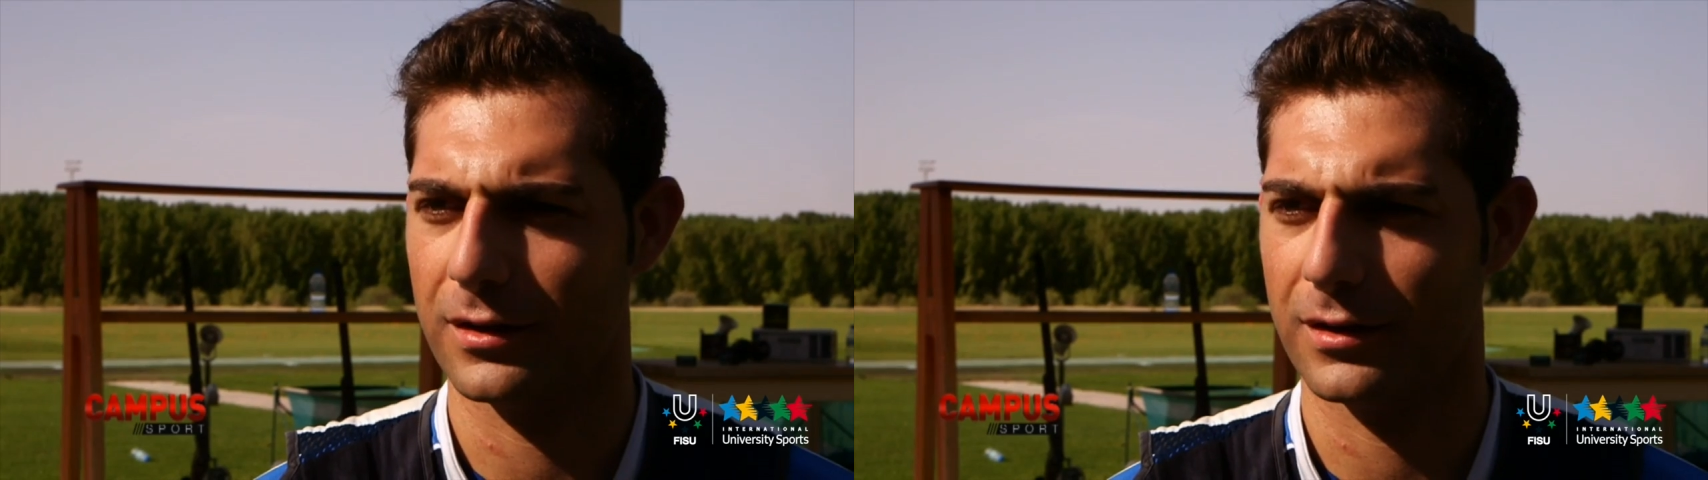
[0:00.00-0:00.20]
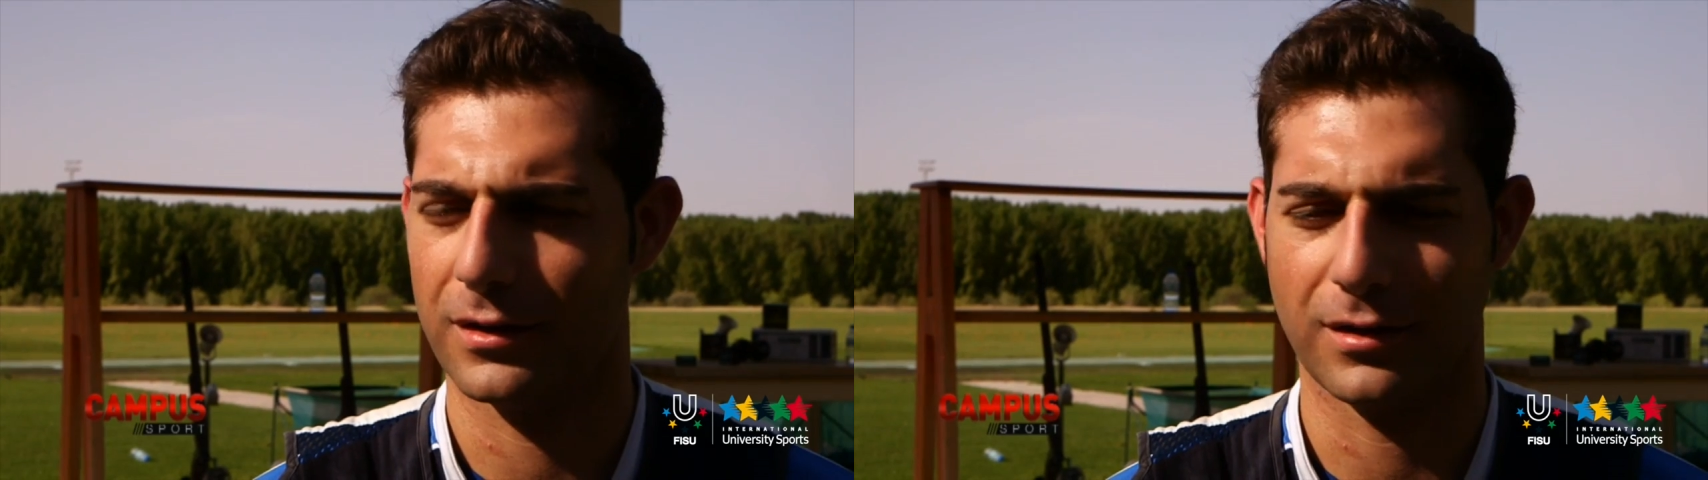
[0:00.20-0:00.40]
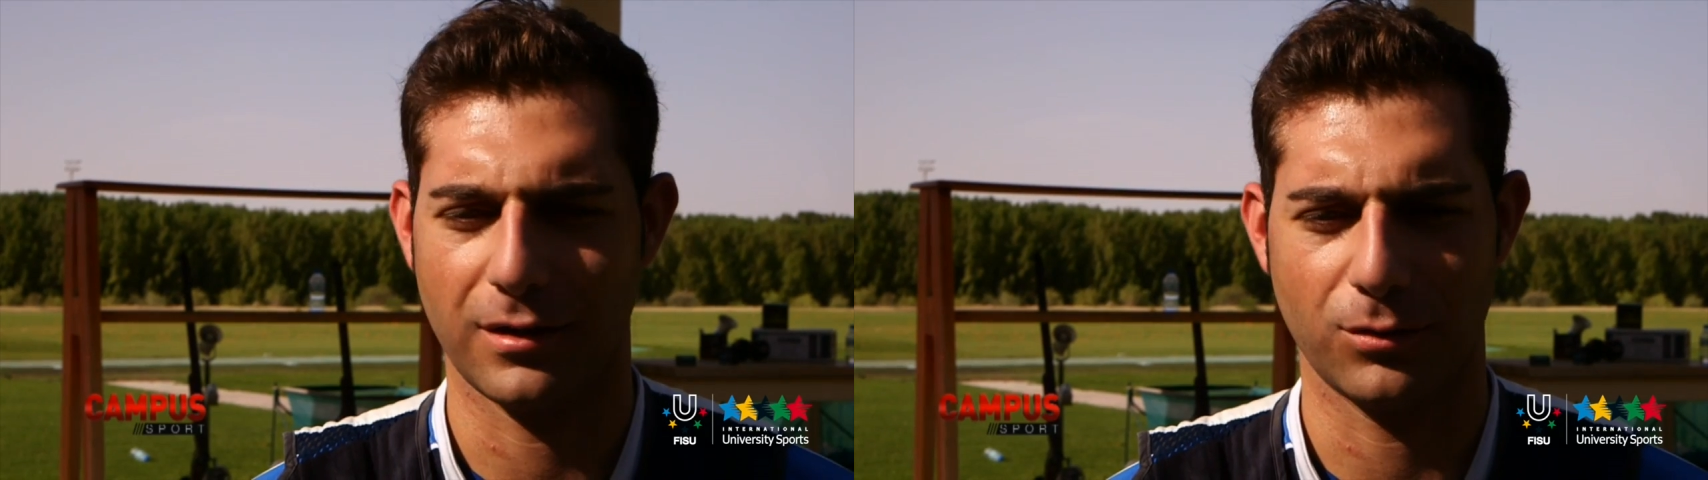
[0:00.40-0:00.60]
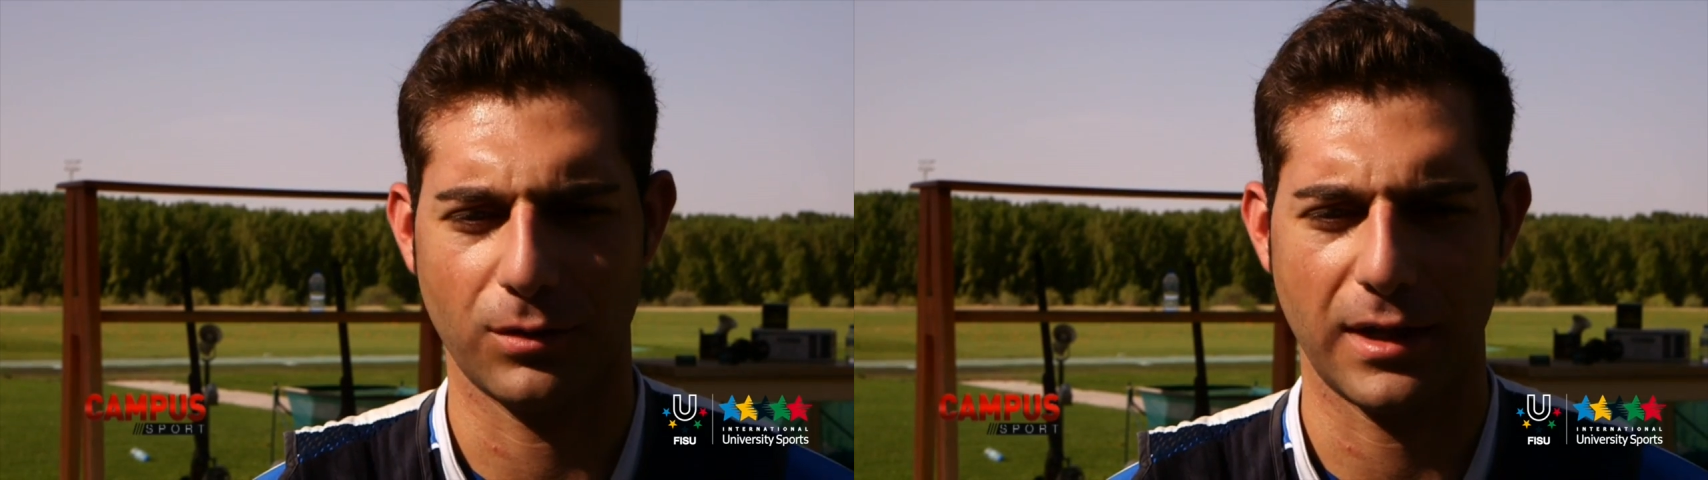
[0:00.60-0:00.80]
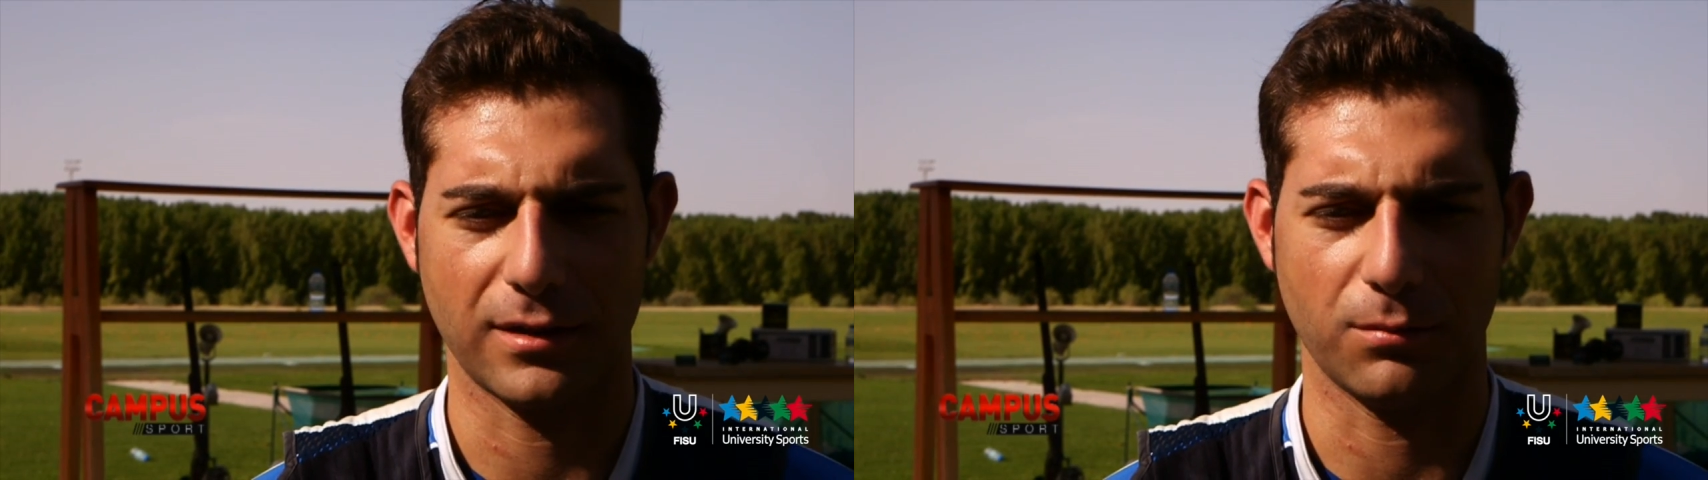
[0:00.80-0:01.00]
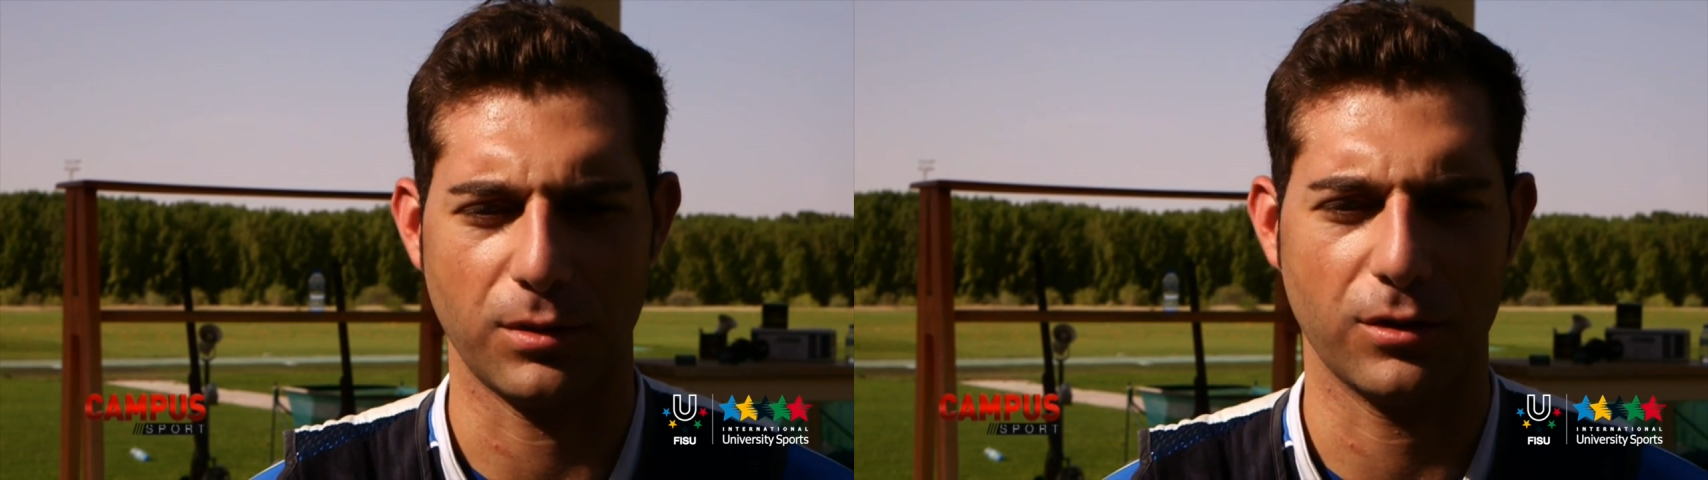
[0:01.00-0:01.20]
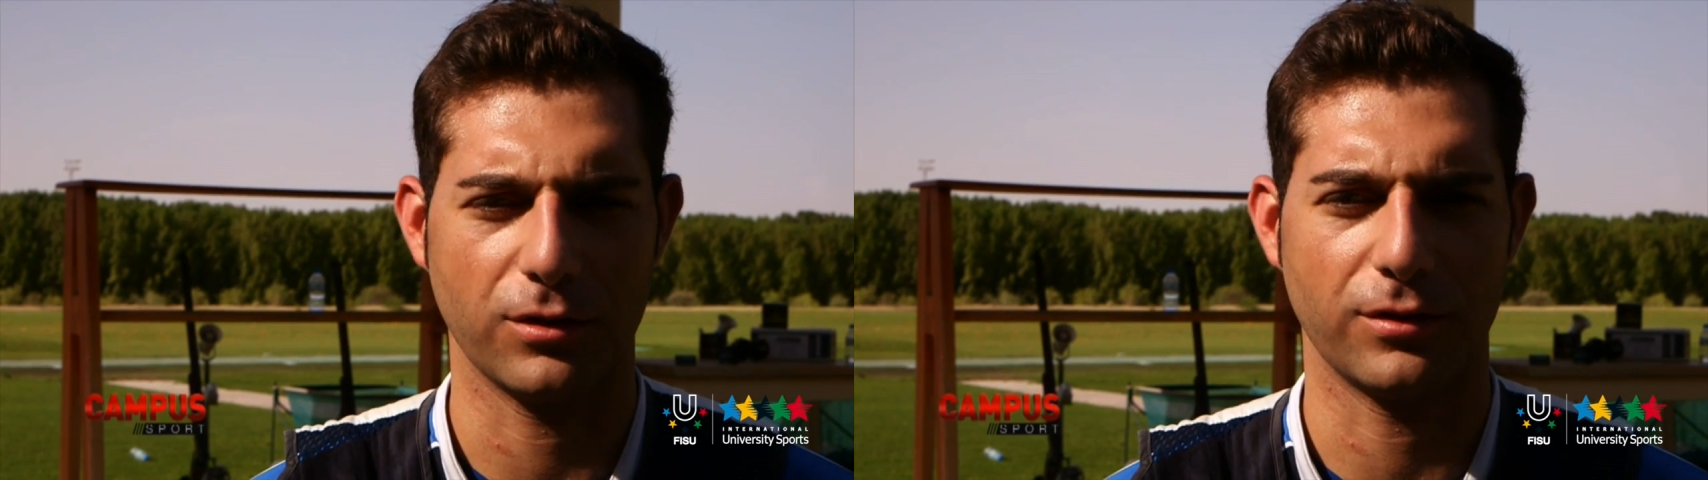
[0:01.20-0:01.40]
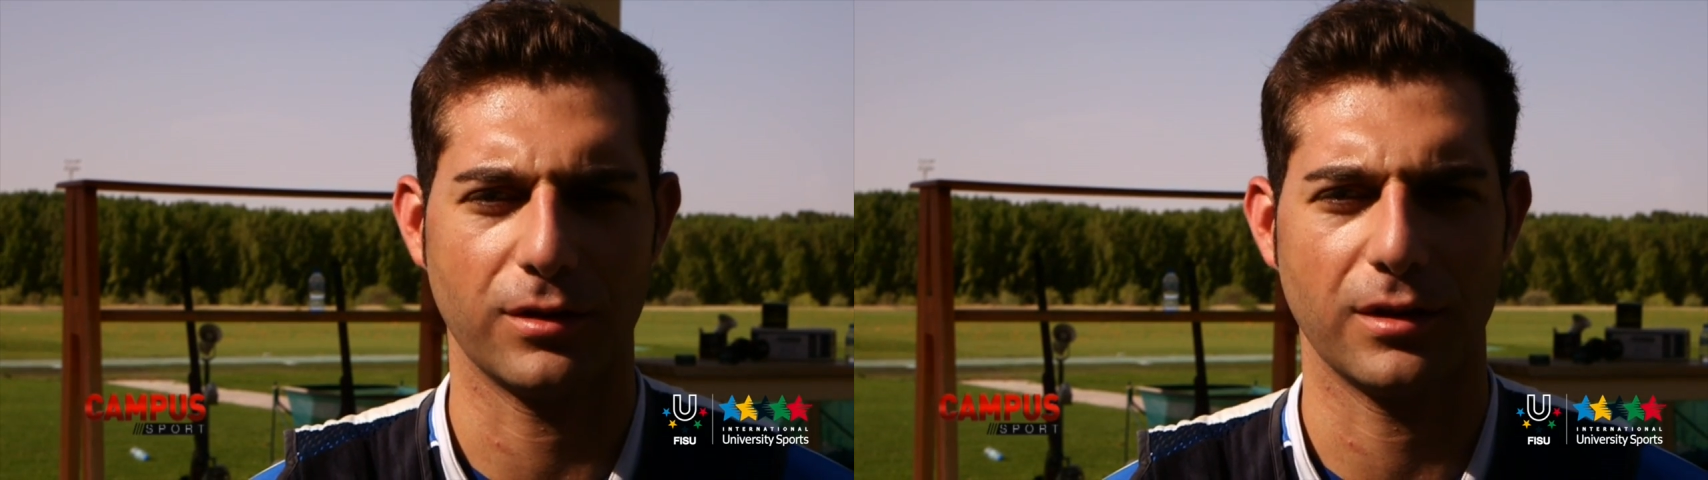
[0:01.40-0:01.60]
uh, together
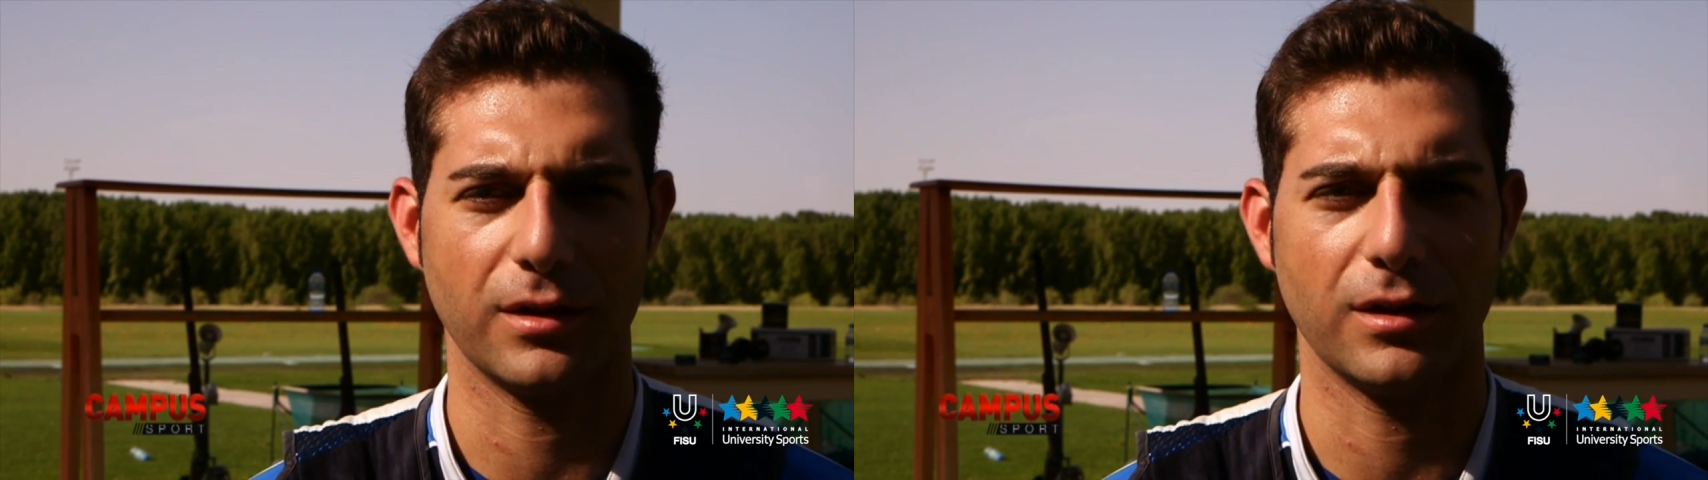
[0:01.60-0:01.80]
because uh,